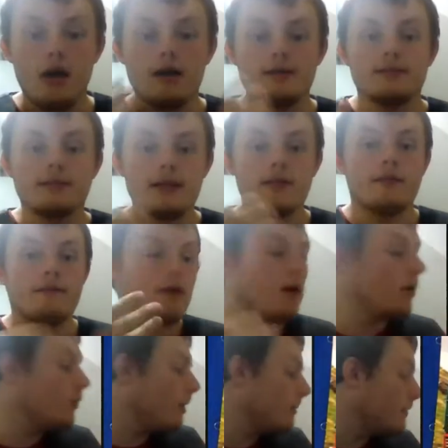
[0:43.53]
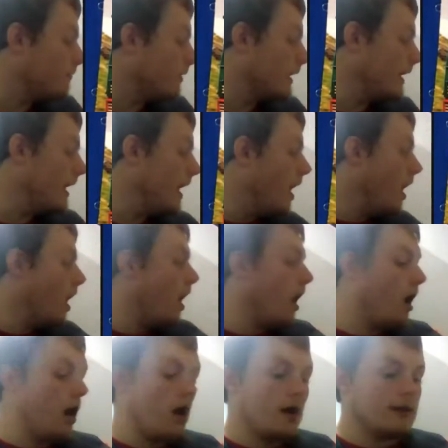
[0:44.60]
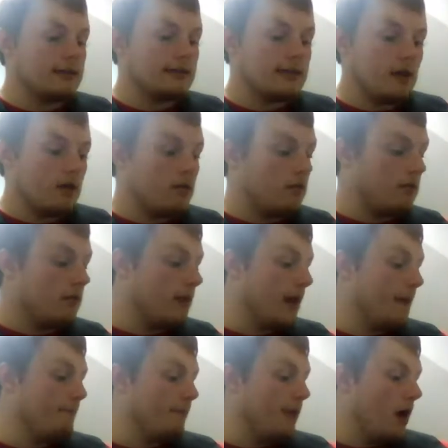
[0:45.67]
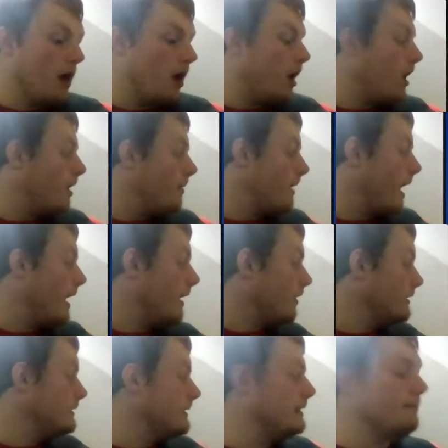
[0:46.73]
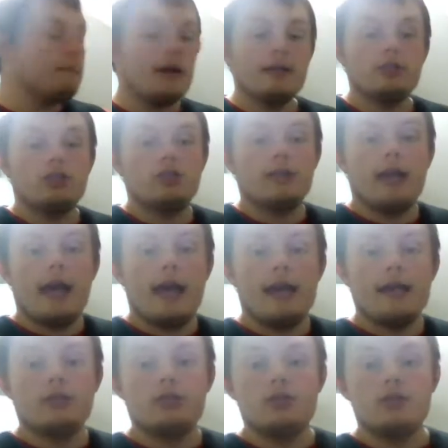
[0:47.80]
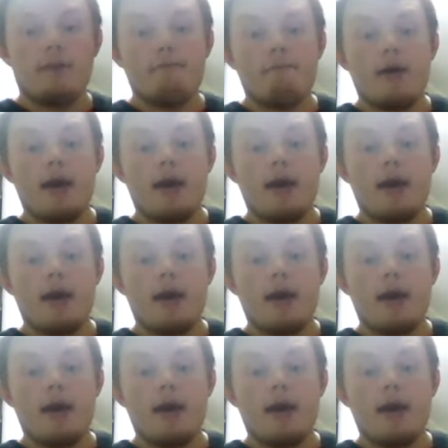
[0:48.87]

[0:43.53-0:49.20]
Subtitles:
start the file up and running. So yeah, and I did manage to get issue number